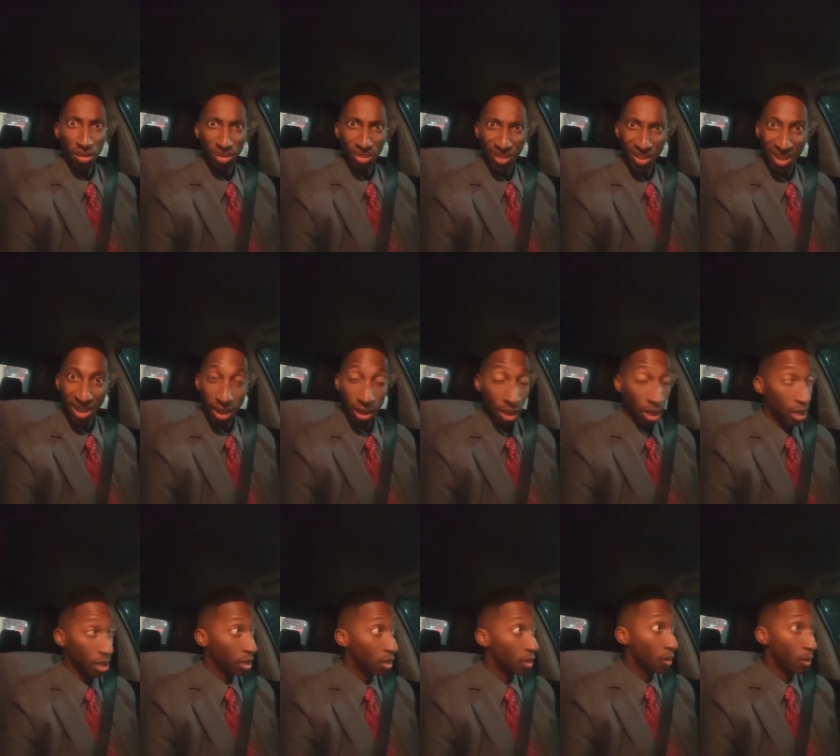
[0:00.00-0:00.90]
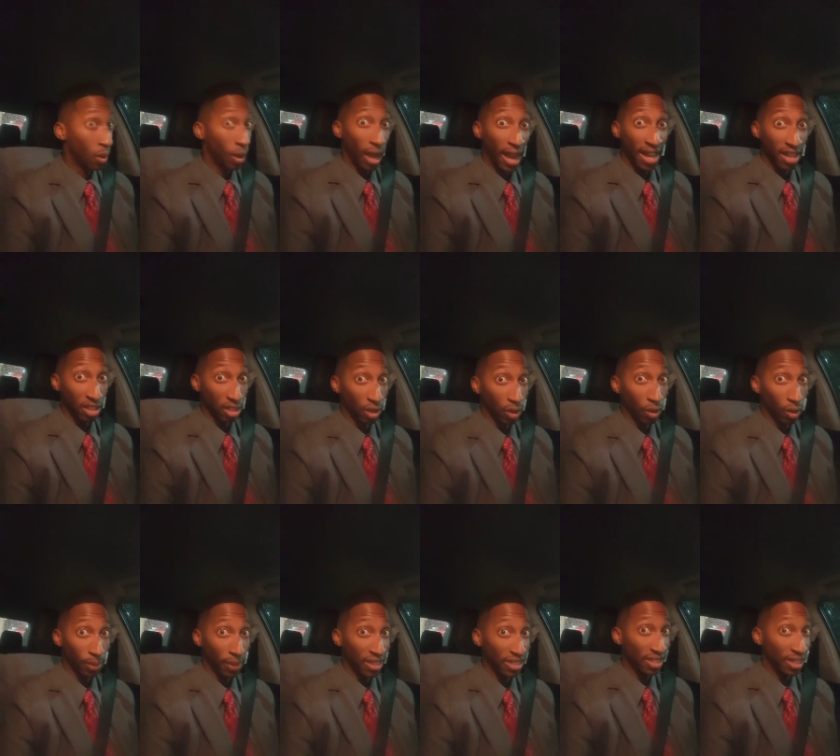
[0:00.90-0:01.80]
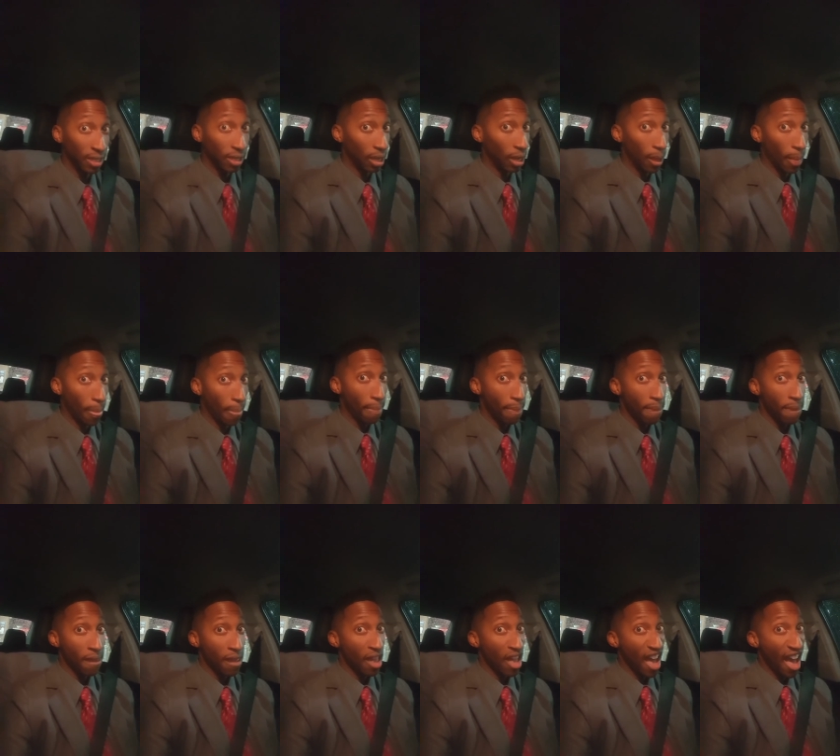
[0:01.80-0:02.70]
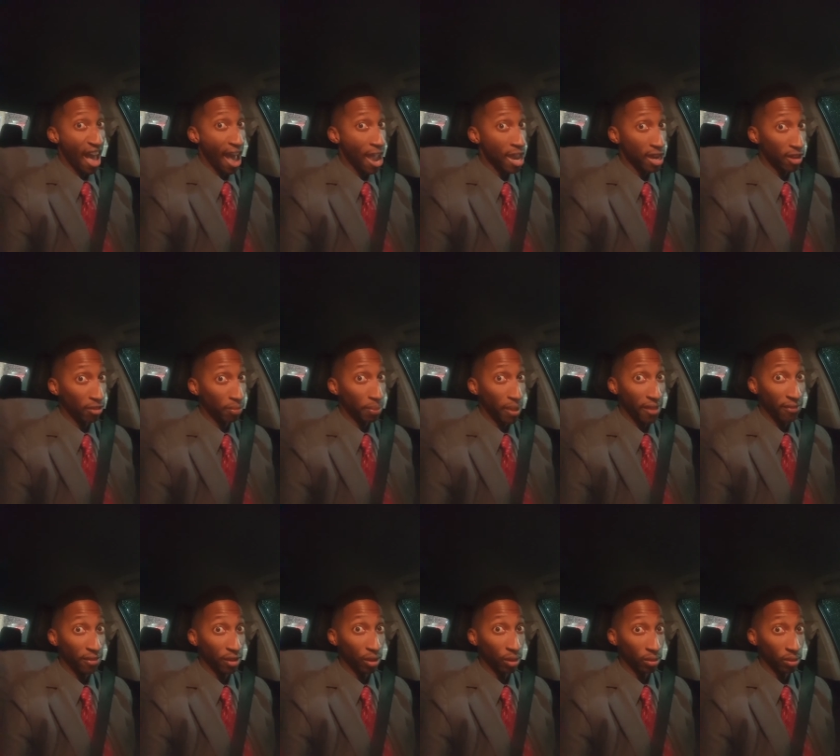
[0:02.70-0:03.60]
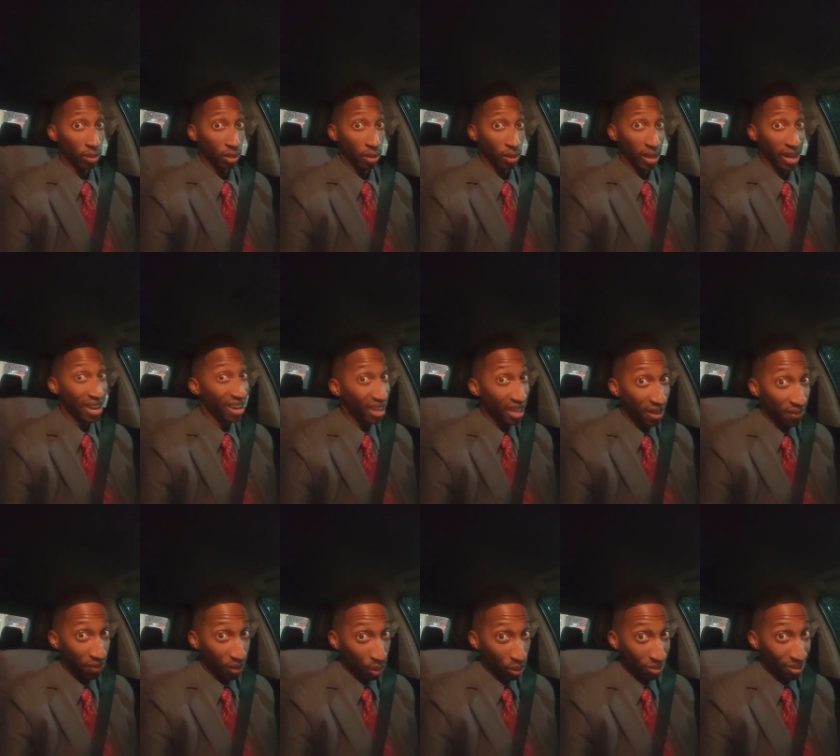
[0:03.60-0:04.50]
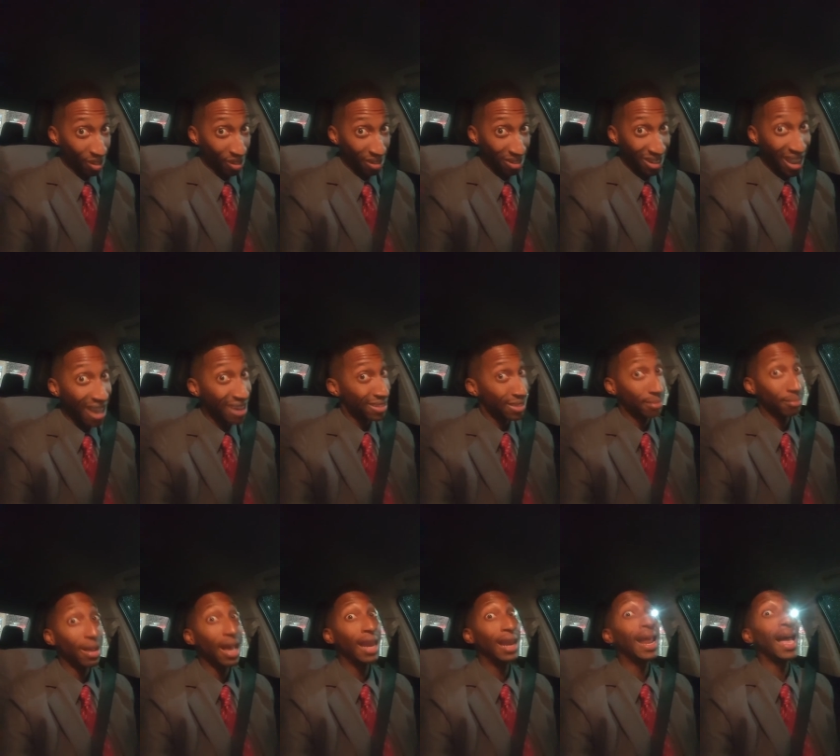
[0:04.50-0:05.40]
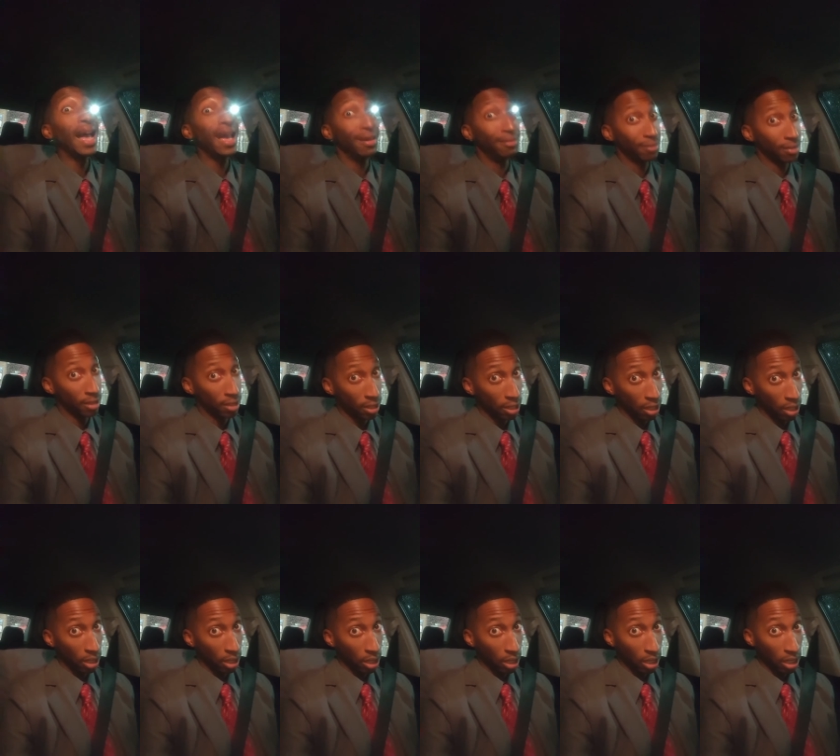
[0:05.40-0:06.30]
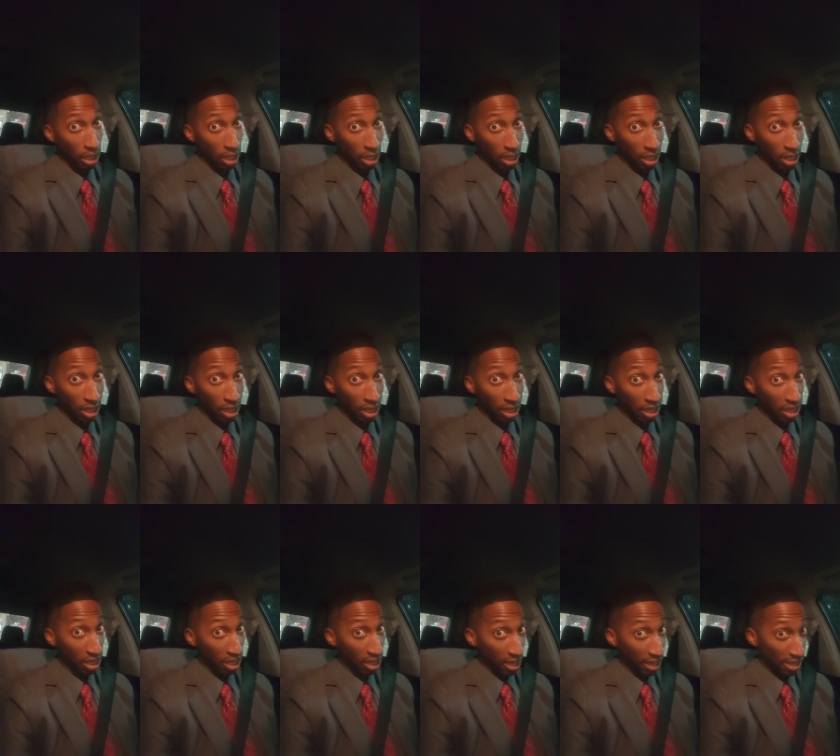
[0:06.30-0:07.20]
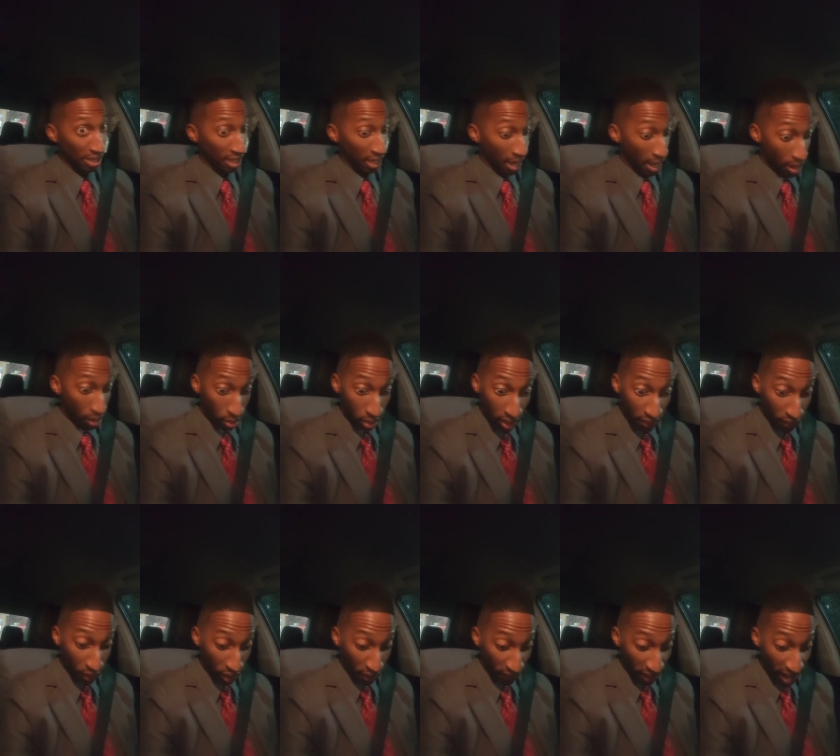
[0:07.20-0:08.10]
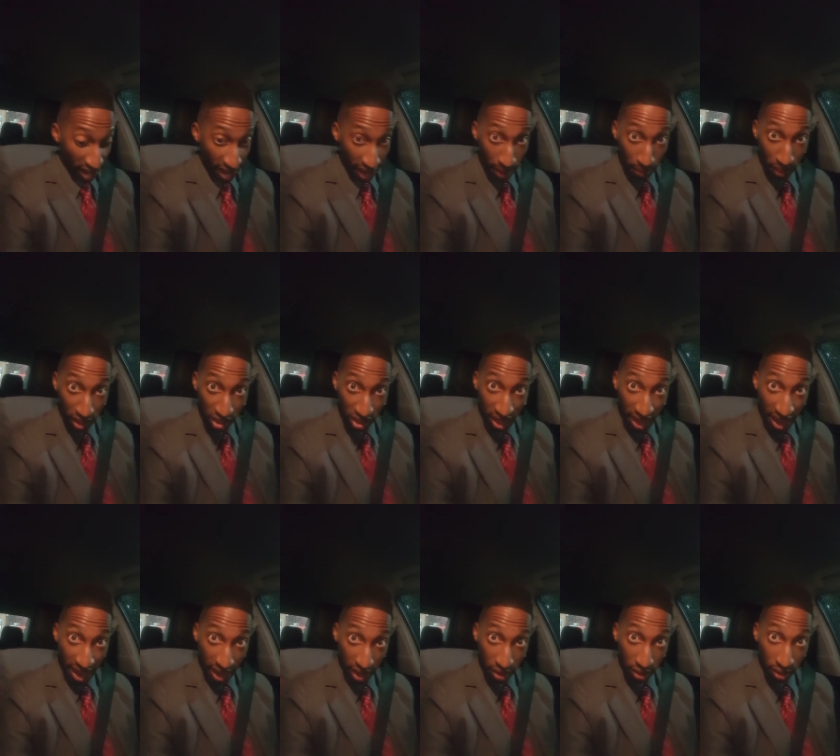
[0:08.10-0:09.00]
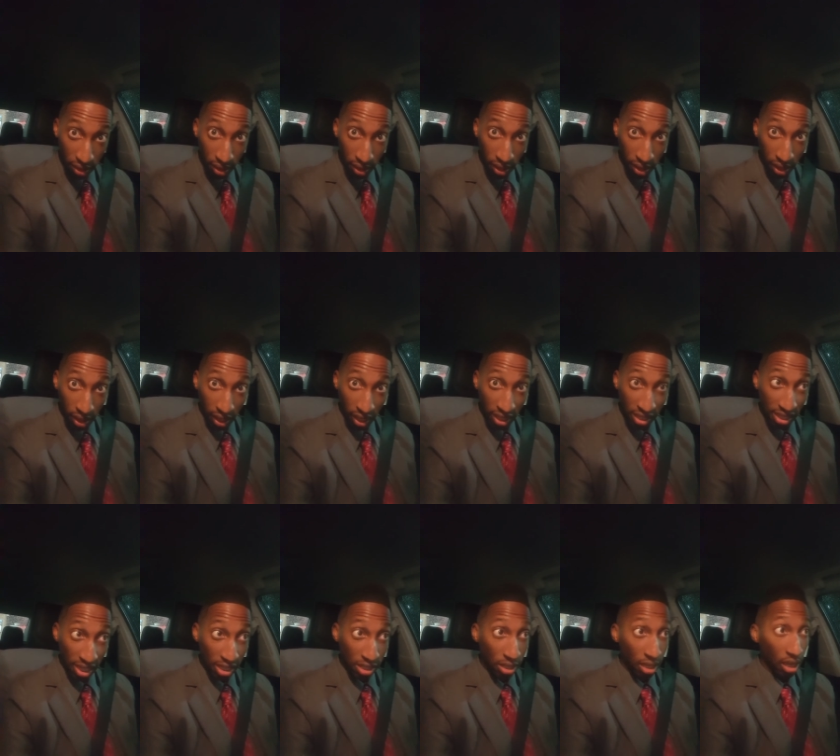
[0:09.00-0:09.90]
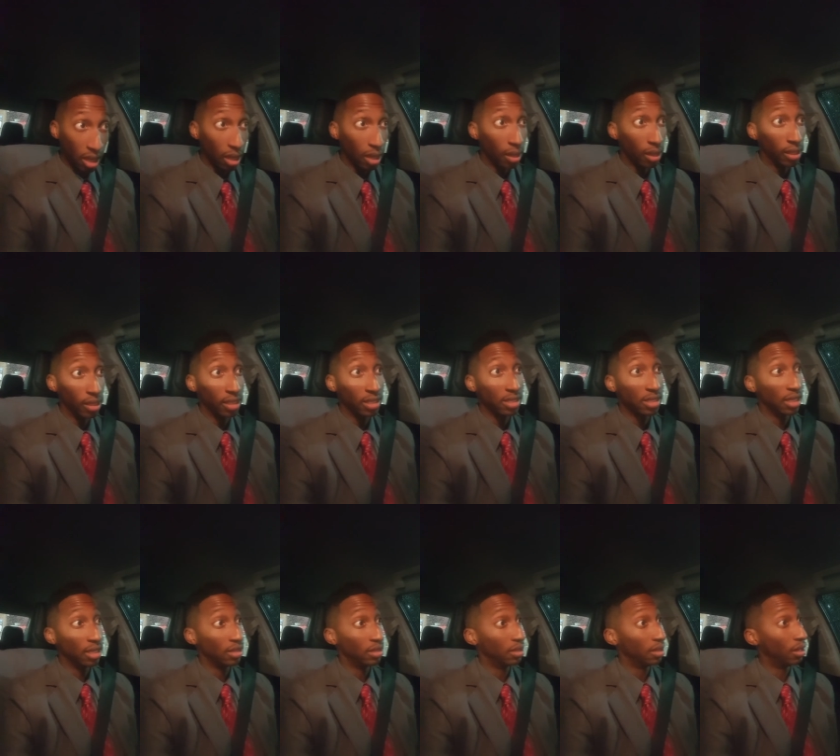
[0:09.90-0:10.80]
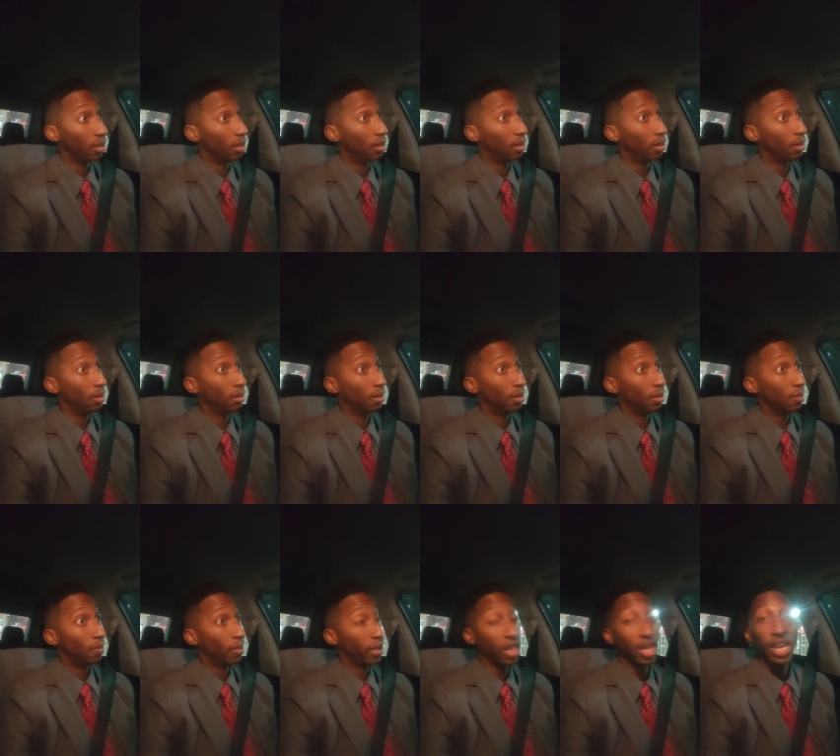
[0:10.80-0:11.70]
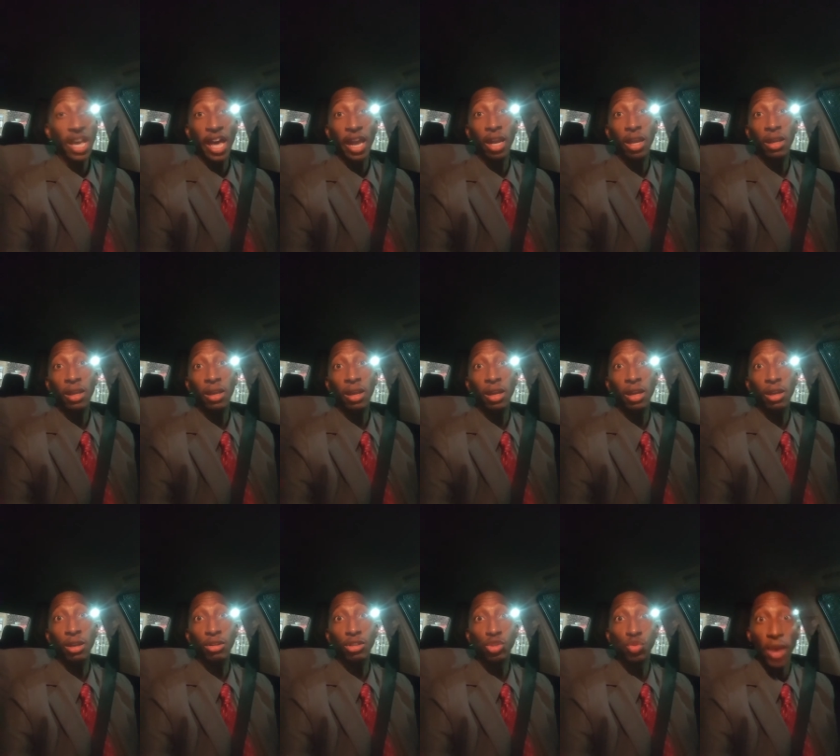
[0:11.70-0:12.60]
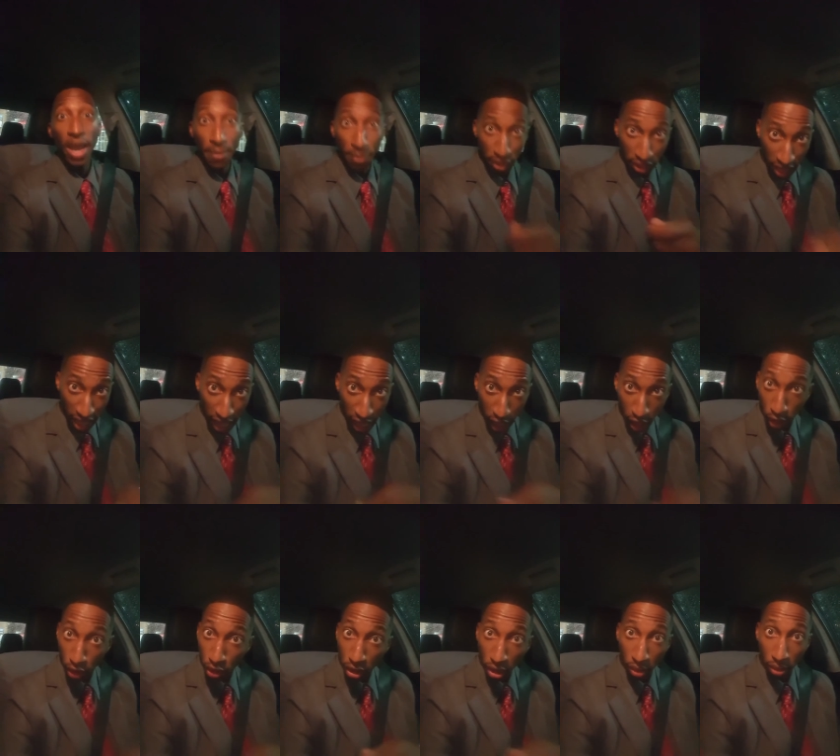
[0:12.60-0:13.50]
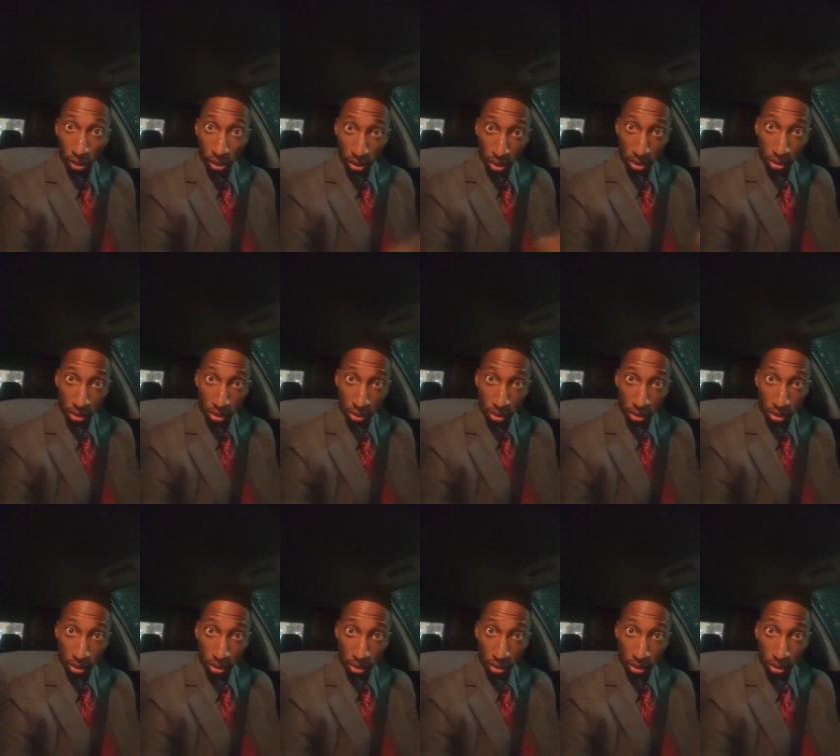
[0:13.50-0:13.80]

that, you know, I told him, I said, uh, I ain't never paid for no, no haircut for no $30 in my life. And, and, and, I said, I don't even know if I had that much cash. He says, uh, he says, uh, well, he got a, a little swipey thing, you know, a little